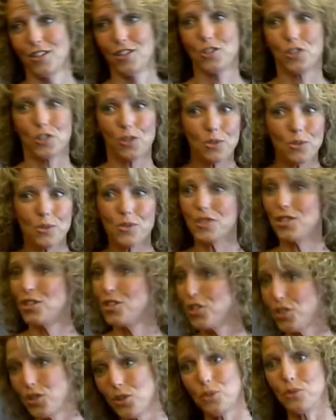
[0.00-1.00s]
choose to
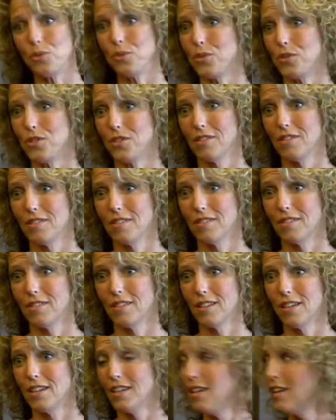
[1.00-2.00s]
choose.
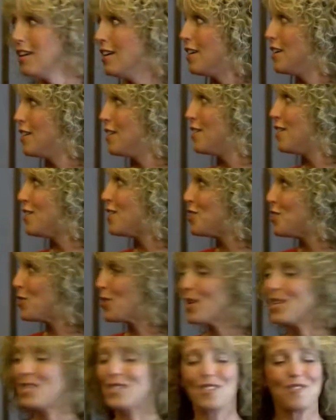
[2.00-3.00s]
The
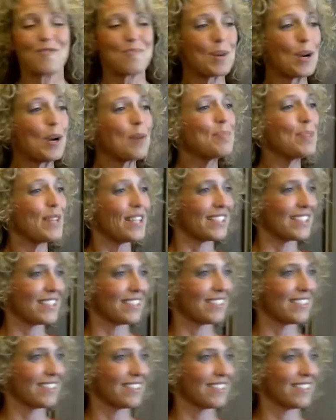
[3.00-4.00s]
choice of
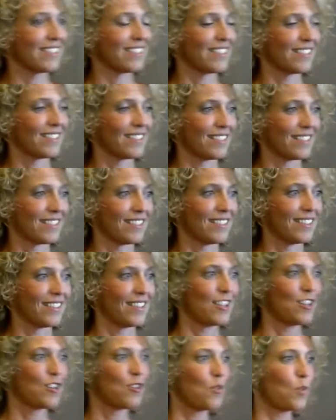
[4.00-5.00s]
purpose.
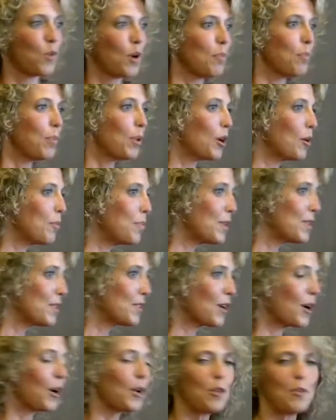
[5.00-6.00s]
What purpose
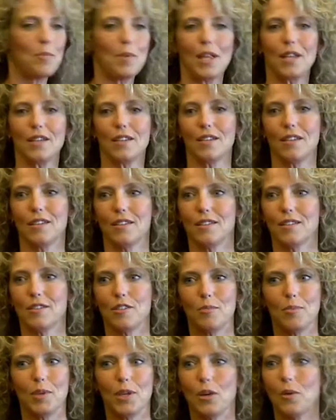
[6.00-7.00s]
are you meant
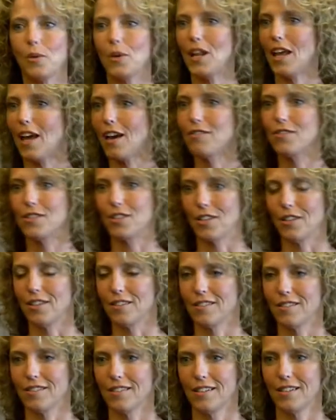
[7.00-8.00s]
to be going after?
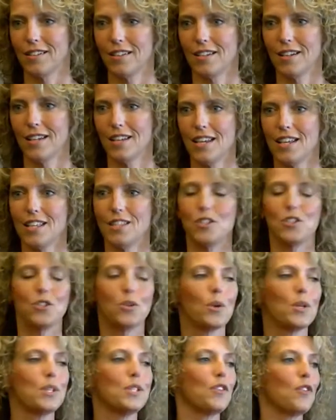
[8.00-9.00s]
The
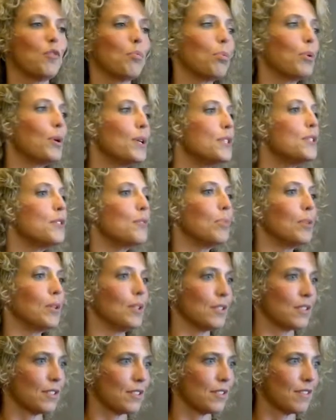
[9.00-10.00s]
choice of
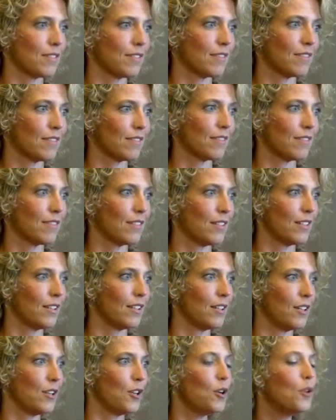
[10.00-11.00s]
principles.
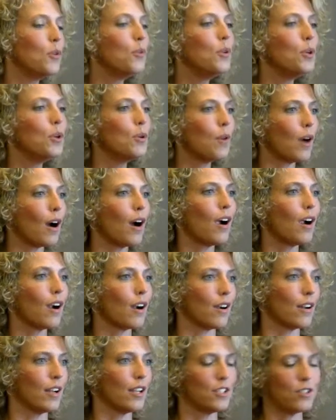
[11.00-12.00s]
Who you
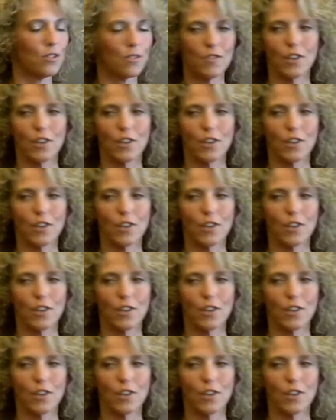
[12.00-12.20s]
are at your